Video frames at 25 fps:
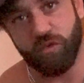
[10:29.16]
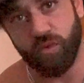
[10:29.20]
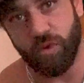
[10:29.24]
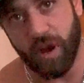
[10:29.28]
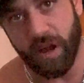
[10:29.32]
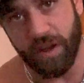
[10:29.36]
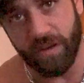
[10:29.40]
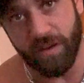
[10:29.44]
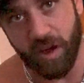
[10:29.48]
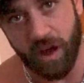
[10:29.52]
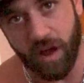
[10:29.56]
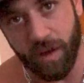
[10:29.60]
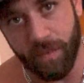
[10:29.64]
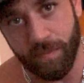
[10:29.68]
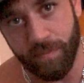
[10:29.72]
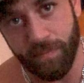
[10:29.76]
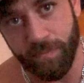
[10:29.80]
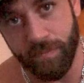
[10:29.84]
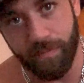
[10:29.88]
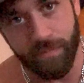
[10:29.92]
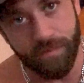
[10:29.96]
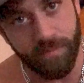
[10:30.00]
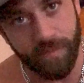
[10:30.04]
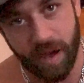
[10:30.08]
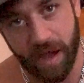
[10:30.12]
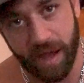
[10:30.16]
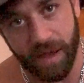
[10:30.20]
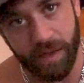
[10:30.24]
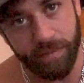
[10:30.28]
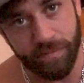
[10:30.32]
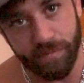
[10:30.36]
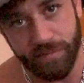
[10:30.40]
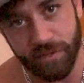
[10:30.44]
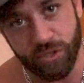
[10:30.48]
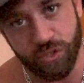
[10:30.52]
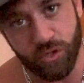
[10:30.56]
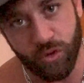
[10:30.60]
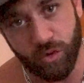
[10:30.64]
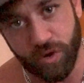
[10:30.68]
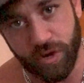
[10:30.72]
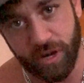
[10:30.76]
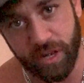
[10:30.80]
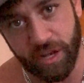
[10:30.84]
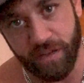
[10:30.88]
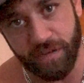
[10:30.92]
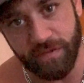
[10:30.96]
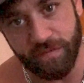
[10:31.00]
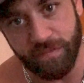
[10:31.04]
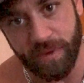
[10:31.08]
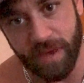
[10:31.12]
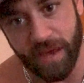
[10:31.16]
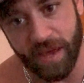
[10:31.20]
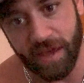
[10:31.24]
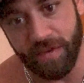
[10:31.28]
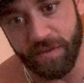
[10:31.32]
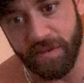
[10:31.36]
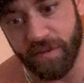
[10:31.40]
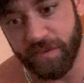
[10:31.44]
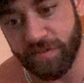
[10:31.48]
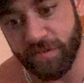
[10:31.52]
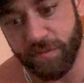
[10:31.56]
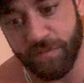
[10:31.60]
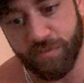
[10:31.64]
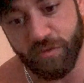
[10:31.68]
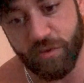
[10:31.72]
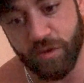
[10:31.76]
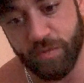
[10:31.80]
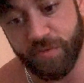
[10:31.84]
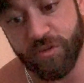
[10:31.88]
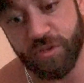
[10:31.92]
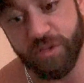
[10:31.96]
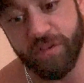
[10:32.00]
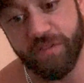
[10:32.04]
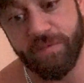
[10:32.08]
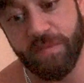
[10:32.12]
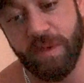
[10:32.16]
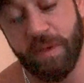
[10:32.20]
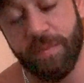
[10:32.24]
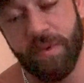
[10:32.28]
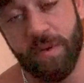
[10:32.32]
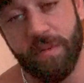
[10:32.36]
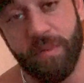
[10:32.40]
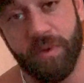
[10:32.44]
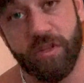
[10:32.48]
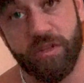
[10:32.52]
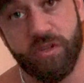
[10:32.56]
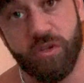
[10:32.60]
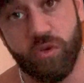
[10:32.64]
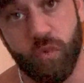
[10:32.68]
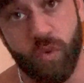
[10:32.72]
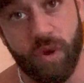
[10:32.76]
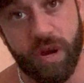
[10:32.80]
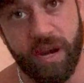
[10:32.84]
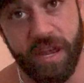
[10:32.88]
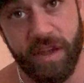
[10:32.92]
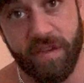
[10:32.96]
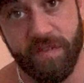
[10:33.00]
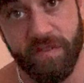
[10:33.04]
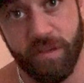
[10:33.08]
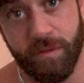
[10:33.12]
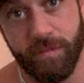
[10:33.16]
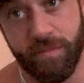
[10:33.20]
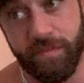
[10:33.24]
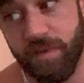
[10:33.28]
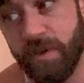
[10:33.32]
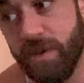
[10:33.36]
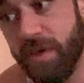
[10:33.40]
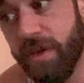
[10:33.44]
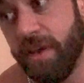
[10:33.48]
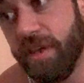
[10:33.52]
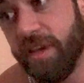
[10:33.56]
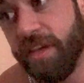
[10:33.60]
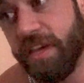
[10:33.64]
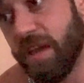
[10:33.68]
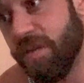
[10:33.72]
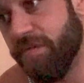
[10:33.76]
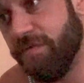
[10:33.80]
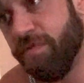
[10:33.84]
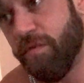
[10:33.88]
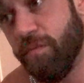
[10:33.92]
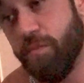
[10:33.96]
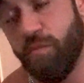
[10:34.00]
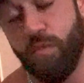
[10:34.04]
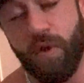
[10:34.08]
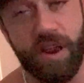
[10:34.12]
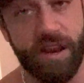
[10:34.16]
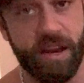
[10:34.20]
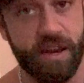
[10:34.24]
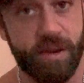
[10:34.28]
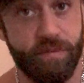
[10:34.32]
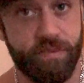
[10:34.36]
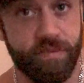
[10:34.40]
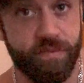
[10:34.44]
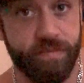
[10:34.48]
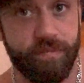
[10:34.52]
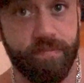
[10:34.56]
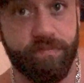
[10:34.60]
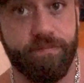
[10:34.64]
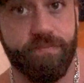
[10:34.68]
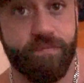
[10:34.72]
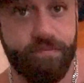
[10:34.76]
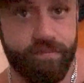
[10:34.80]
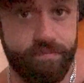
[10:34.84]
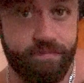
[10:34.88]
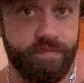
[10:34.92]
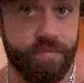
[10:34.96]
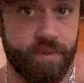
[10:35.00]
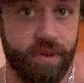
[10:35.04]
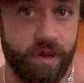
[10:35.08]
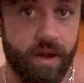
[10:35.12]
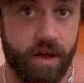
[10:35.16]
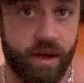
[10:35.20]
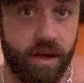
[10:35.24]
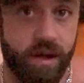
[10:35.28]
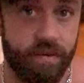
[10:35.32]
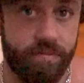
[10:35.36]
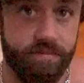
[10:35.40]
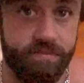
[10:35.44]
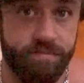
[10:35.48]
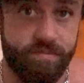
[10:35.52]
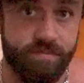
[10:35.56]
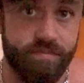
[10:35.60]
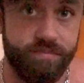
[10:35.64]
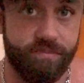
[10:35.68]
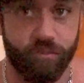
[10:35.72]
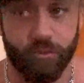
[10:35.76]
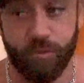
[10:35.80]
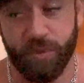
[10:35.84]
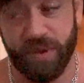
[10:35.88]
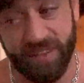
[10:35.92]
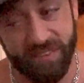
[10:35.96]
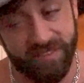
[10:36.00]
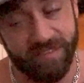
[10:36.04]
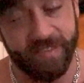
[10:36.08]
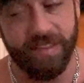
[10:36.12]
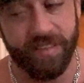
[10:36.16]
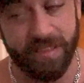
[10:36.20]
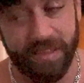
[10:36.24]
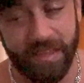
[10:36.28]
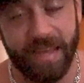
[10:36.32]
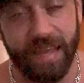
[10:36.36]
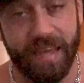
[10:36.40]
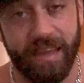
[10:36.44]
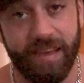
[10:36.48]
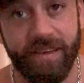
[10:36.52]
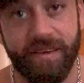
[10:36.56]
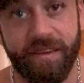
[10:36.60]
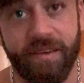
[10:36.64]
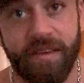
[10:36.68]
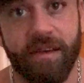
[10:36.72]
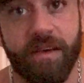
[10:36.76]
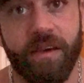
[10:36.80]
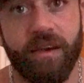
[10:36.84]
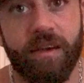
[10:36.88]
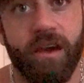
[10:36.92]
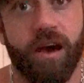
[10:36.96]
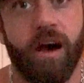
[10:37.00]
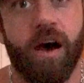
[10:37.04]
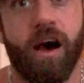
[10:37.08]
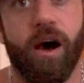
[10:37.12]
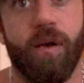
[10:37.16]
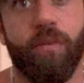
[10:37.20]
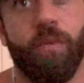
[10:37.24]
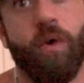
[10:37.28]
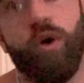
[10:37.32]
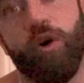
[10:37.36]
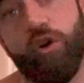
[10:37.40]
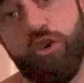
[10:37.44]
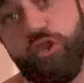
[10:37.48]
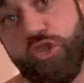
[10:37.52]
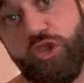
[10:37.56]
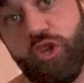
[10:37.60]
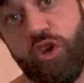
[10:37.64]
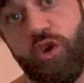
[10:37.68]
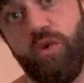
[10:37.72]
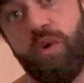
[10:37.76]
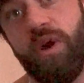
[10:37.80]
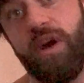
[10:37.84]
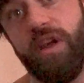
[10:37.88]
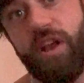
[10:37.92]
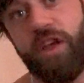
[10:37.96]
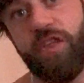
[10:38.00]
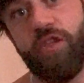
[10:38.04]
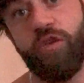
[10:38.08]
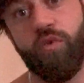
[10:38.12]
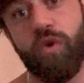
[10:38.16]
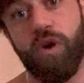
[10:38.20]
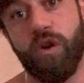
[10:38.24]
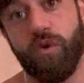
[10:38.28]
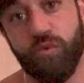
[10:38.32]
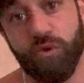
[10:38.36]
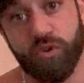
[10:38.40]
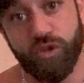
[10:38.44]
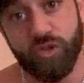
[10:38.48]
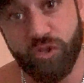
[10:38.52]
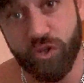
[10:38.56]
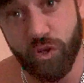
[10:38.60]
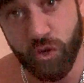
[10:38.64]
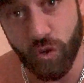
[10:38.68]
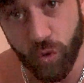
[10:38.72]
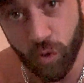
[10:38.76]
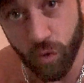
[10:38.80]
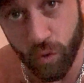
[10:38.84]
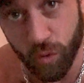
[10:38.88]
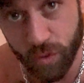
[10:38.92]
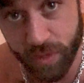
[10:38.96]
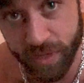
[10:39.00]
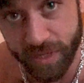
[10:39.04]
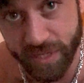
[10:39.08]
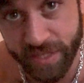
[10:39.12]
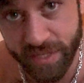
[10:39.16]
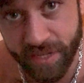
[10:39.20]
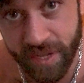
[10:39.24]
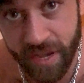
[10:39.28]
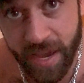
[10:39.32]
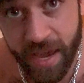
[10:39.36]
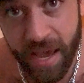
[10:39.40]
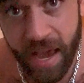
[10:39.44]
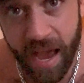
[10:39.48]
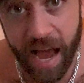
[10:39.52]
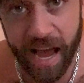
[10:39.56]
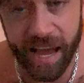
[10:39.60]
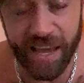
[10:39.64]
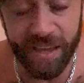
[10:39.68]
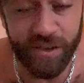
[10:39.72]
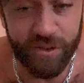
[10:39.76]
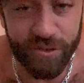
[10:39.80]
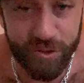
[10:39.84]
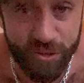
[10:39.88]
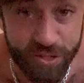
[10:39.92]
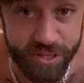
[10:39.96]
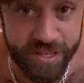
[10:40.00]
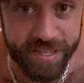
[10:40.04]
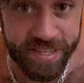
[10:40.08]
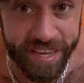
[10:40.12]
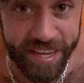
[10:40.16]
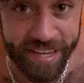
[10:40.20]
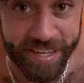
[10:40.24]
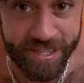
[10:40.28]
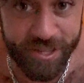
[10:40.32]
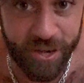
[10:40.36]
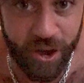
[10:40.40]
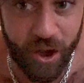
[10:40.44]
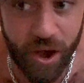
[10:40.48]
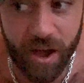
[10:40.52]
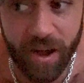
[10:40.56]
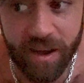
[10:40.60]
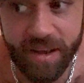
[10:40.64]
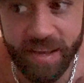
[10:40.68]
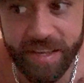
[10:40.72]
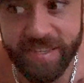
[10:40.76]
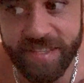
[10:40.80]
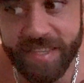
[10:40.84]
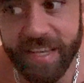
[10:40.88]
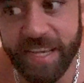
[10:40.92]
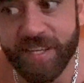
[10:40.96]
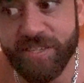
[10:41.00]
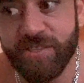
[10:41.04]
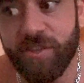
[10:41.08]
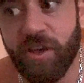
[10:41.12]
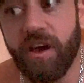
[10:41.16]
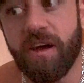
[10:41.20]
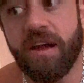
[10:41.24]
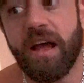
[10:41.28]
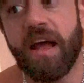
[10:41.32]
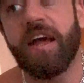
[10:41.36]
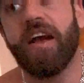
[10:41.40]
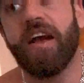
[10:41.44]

where I got my majority of my subscriptions. Maybe about 20 of them came from Reddit recently. Also, another one was I used TikTok, and TikTok I